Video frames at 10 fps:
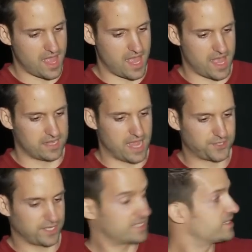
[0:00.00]
And
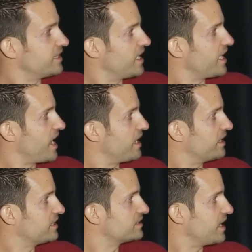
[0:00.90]
as you can see,
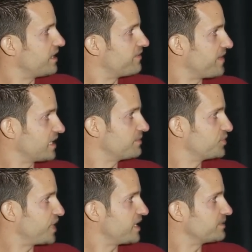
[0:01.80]
it is a
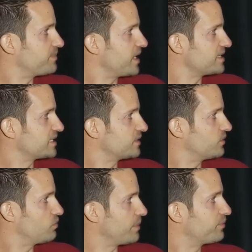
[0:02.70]
Phantom.js-based
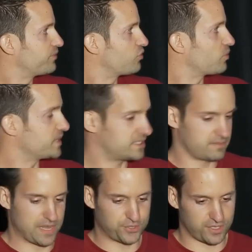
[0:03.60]
web
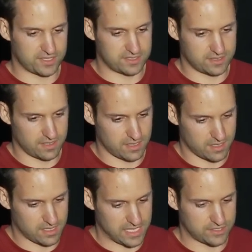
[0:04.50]
performance metrics
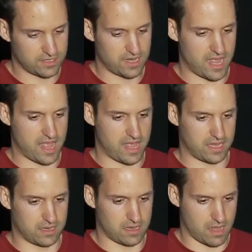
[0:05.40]
collector
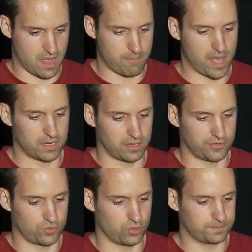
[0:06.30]
and
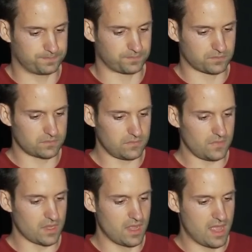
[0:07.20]
monitoring tool.
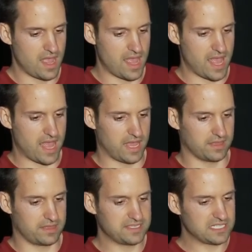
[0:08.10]

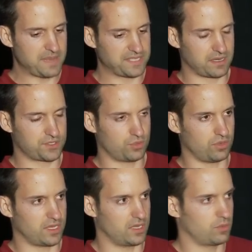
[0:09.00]
And this is basically a
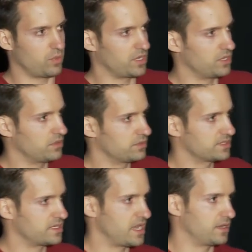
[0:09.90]
tool that you would want to
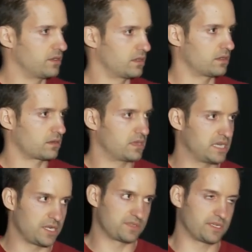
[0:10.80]
use in your
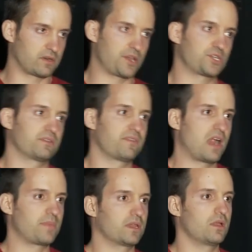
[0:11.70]
continuous integration
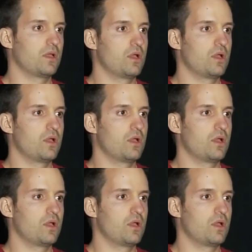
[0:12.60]
environment,